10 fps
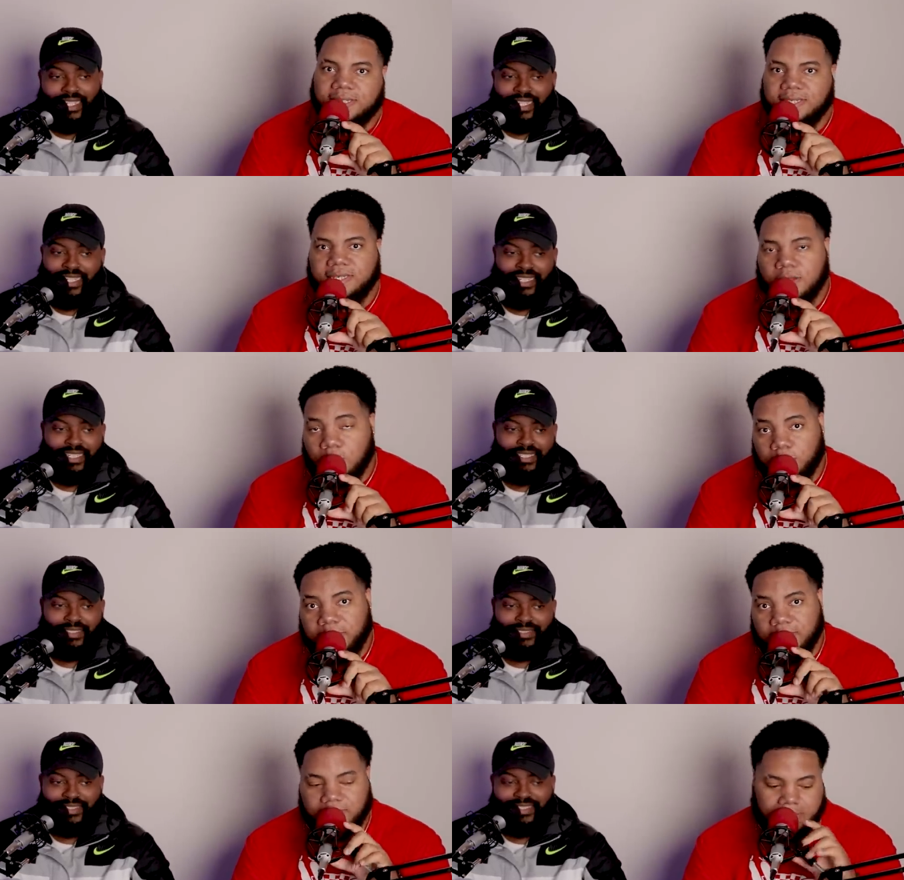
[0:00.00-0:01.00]
Speaker 1: this hit home,
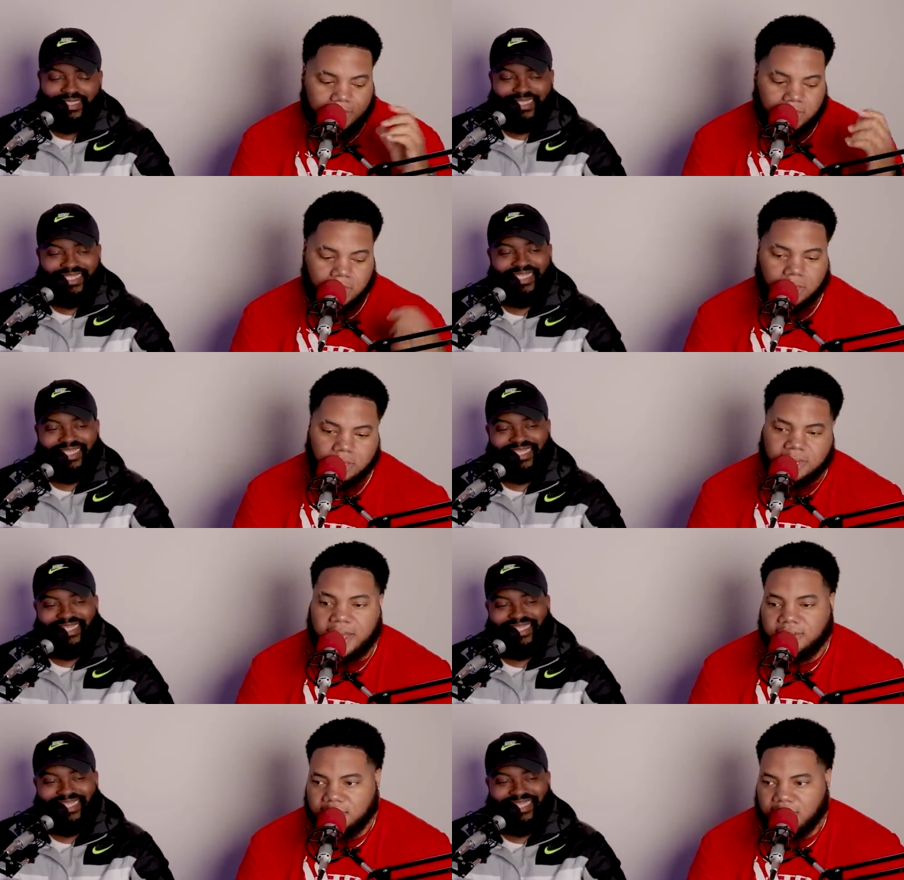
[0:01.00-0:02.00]
man, because uh, this
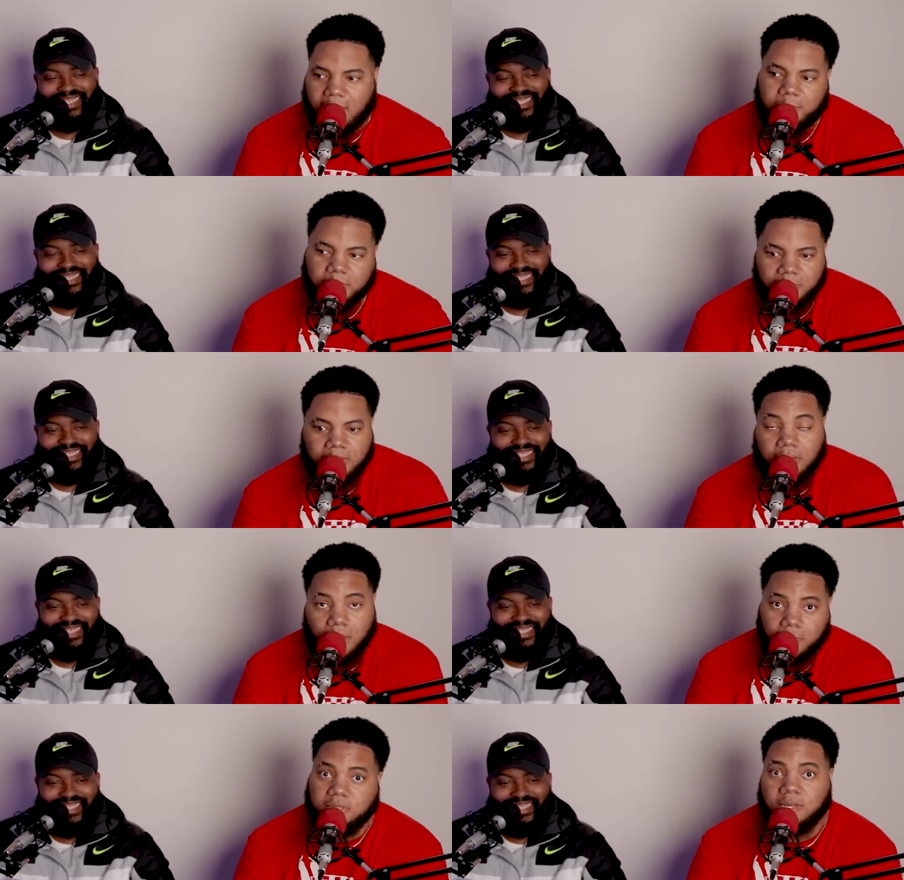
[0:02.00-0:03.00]
actually happened to me. Yeah, I'm
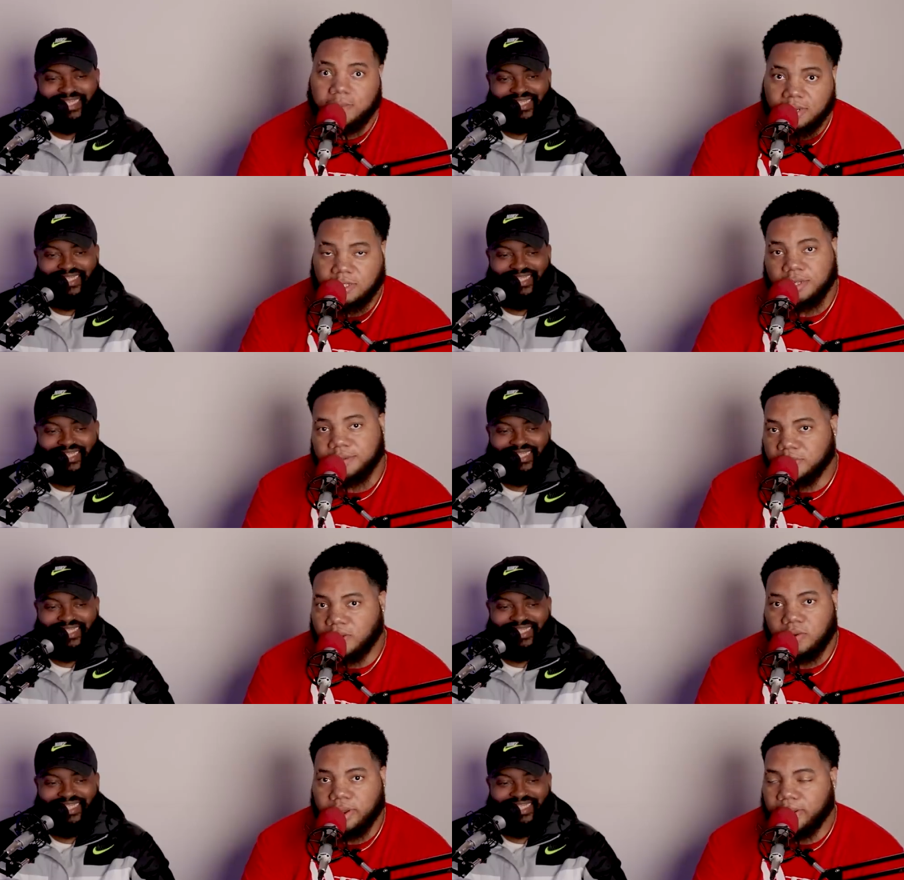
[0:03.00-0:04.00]
going to tell my shit. I
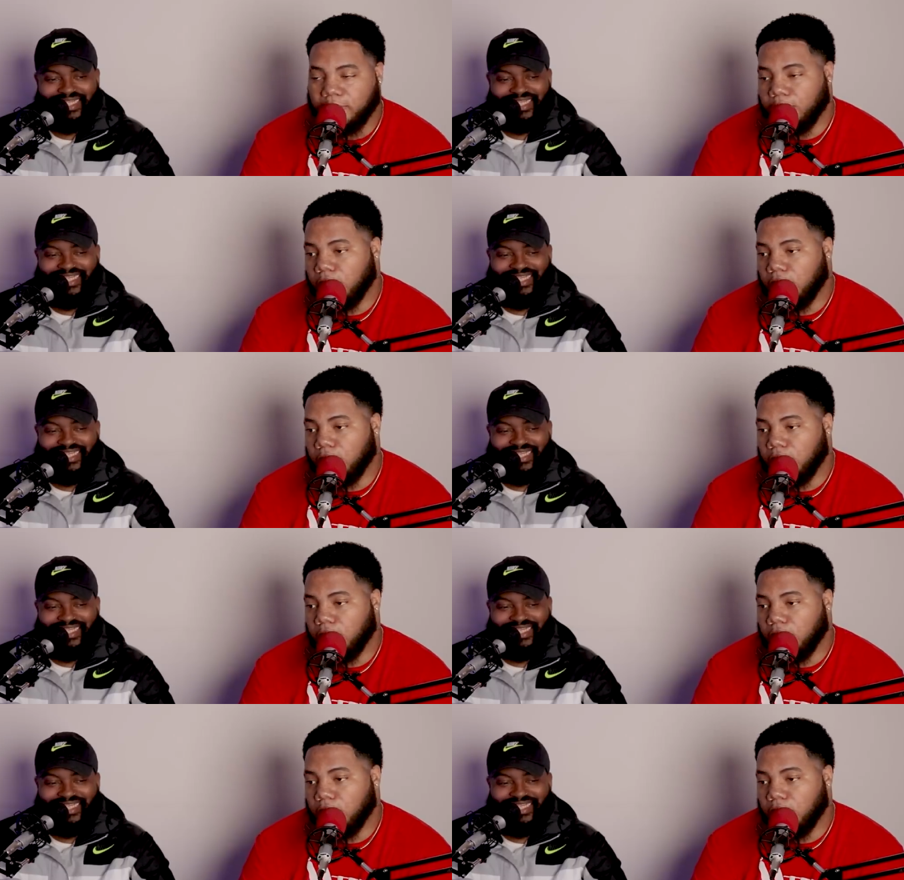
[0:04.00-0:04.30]
don't care.